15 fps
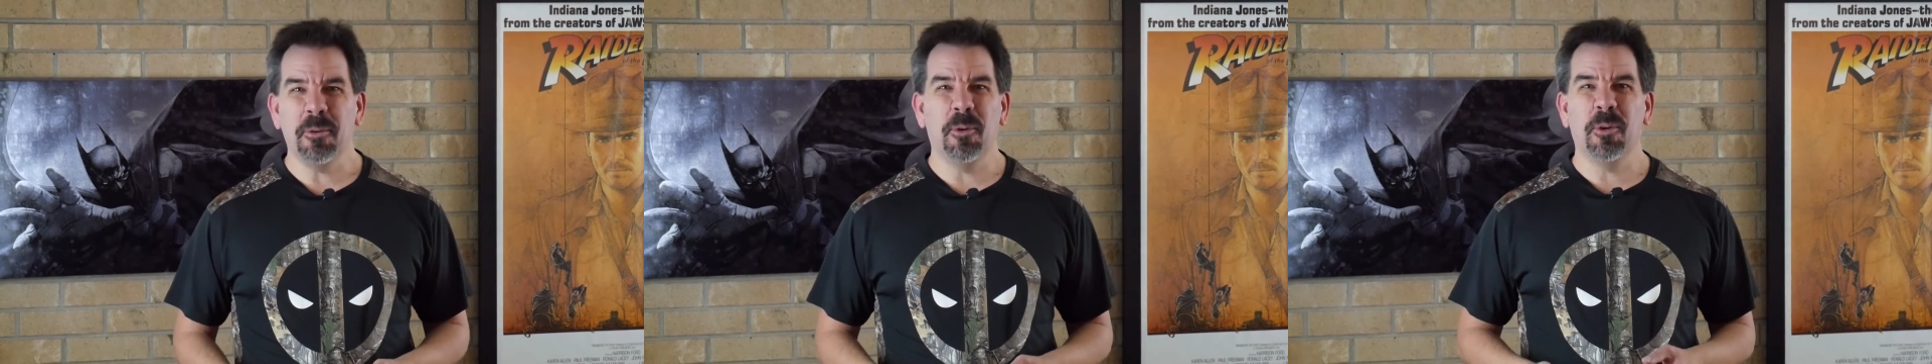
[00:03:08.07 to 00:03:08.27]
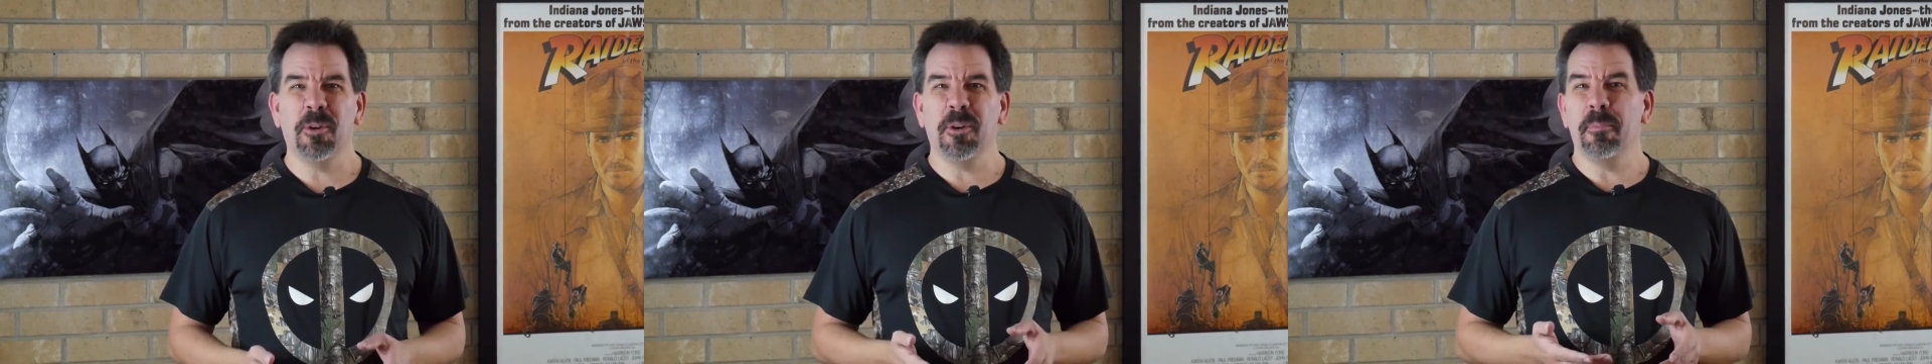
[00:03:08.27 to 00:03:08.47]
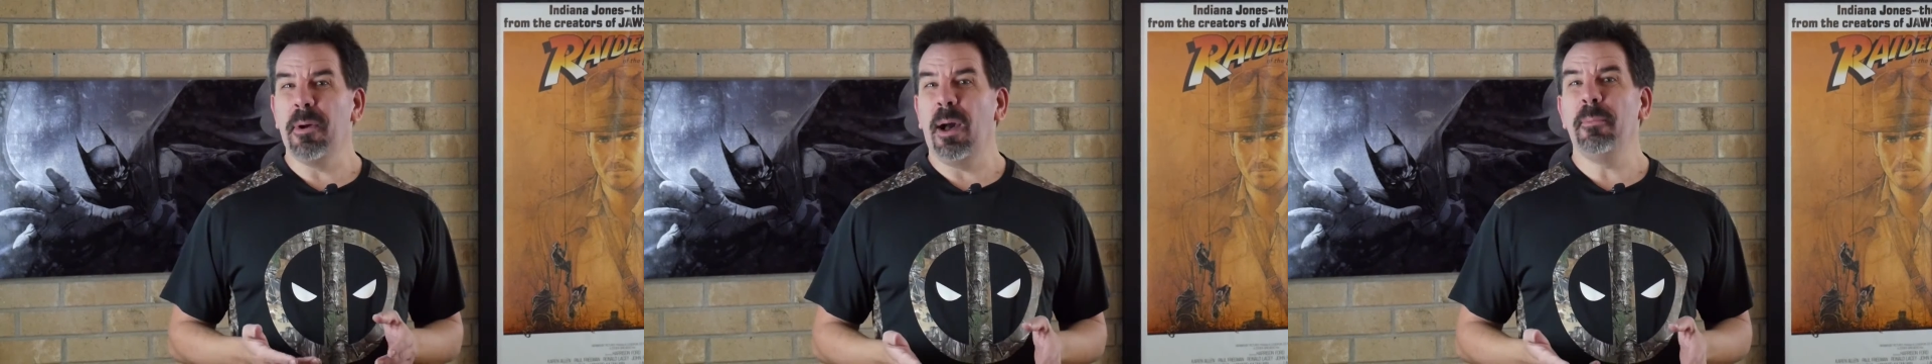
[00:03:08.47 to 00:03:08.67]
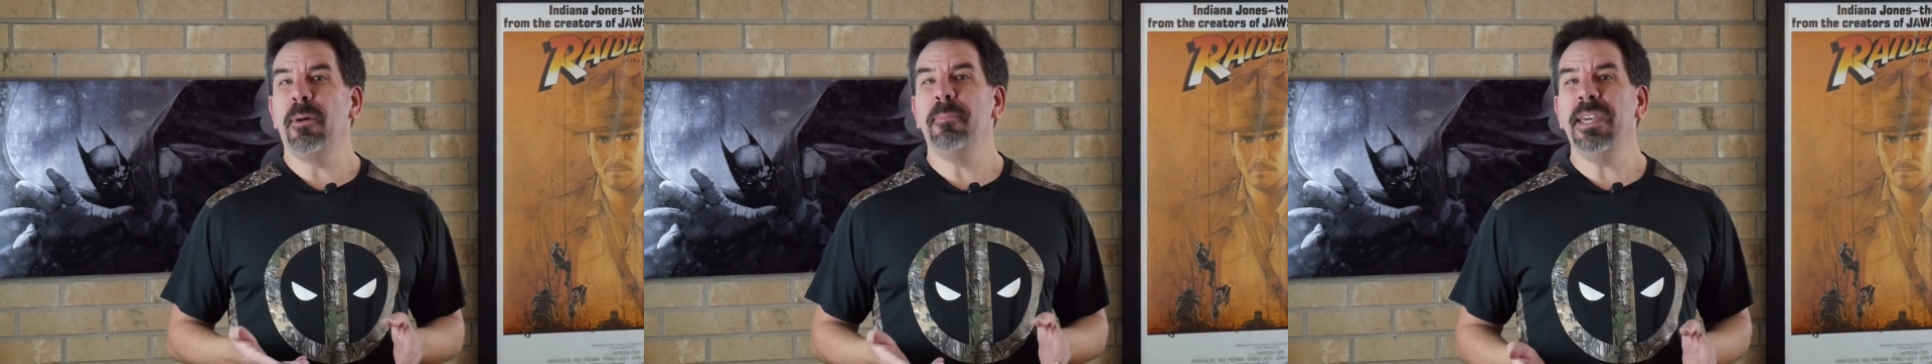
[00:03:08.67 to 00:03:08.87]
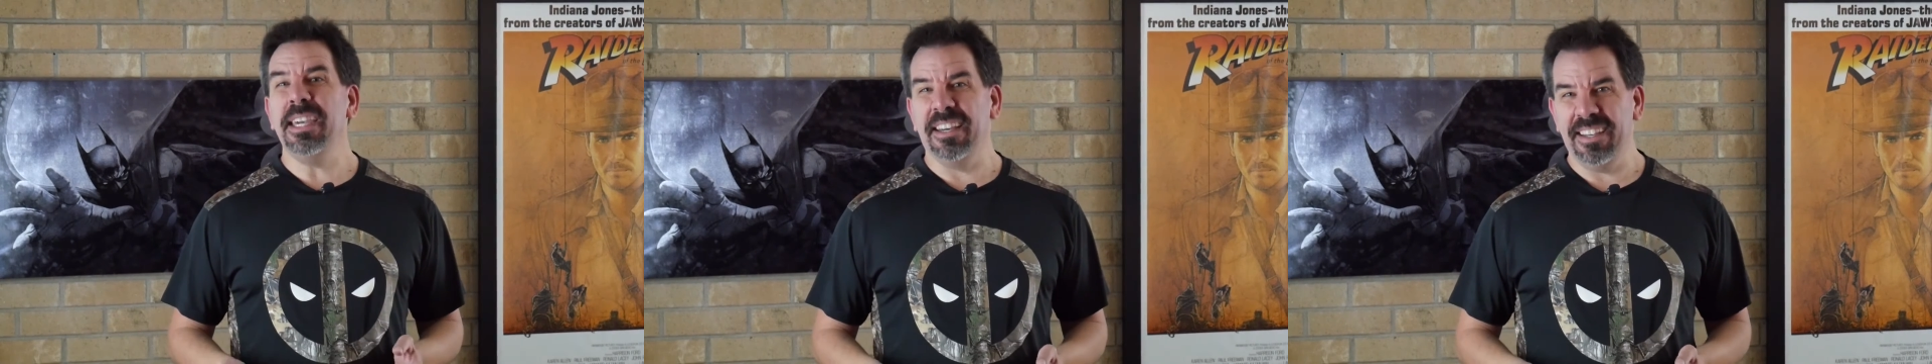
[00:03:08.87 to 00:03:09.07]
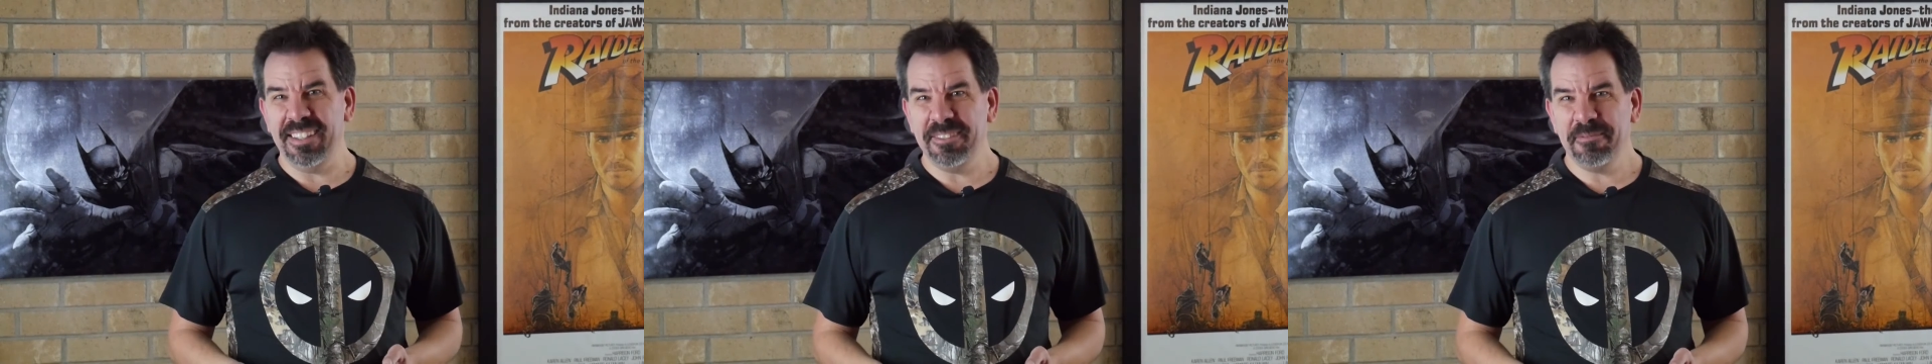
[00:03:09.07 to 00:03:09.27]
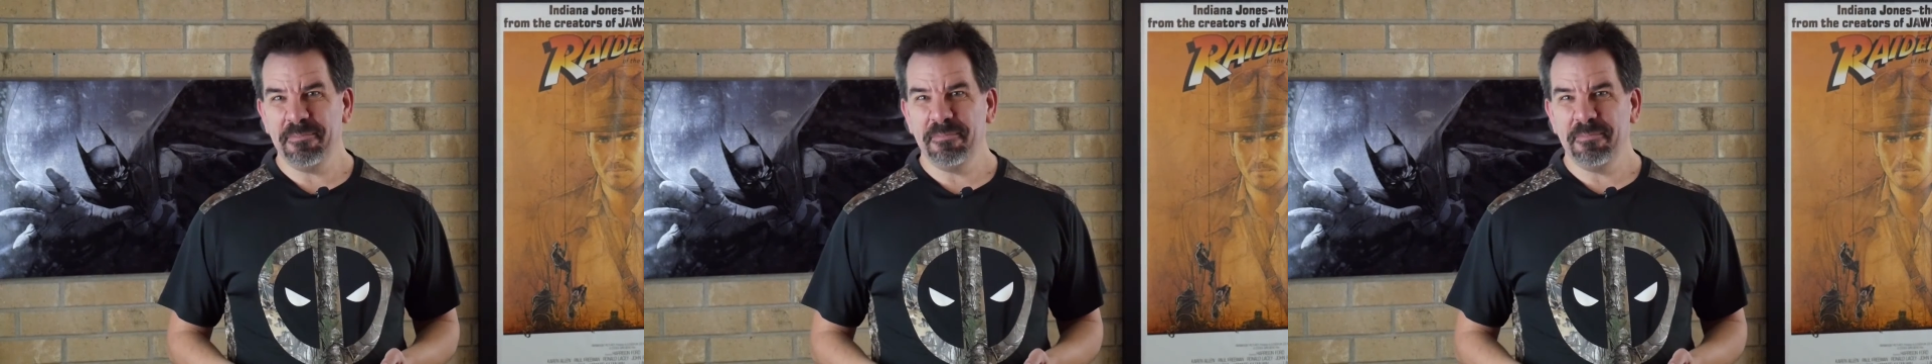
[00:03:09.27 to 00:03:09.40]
or Mamma Mia.